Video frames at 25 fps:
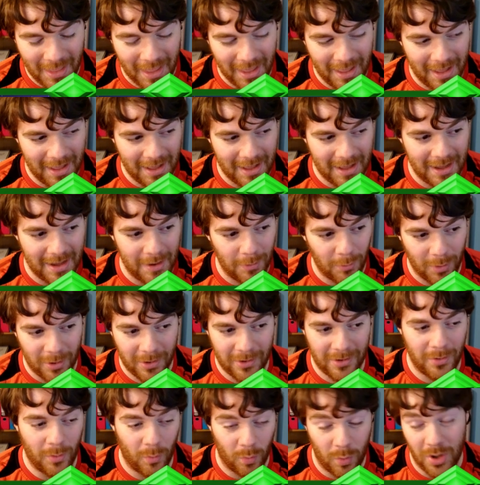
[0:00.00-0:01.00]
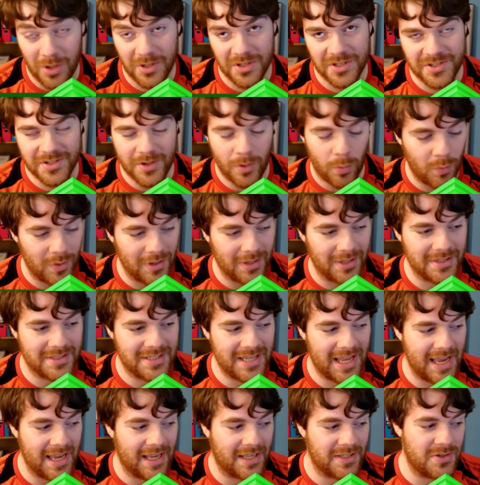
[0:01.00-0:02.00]
walls will
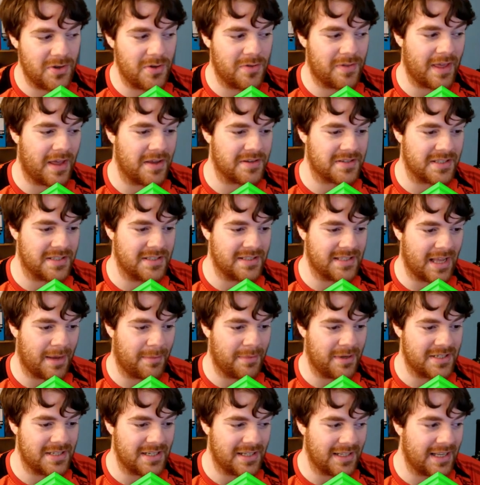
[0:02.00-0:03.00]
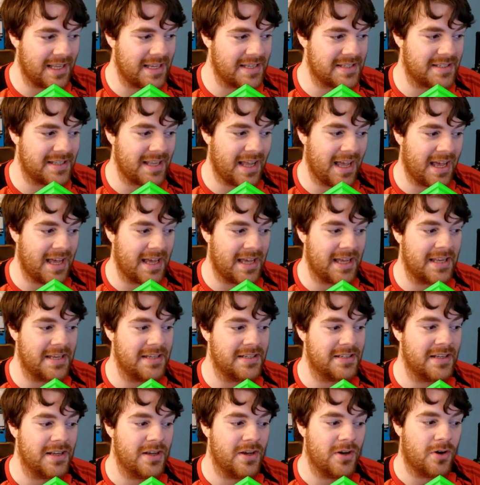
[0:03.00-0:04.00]
take 2000 damage less,
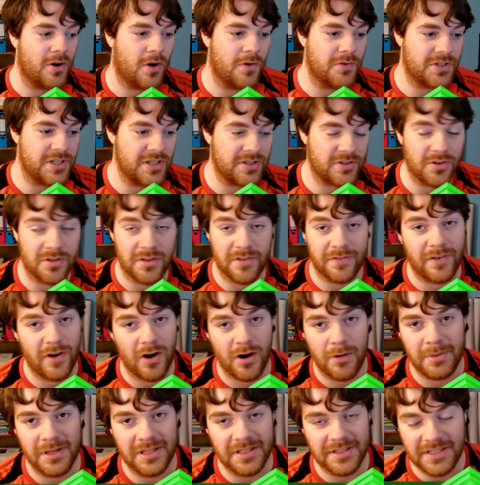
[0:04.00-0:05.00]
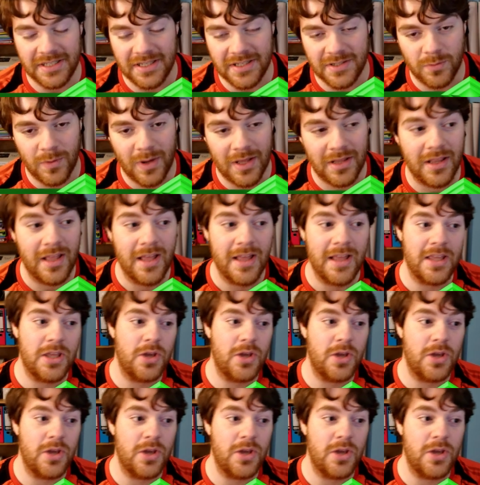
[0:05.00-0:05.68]
and obviously he's got the fire ability as well.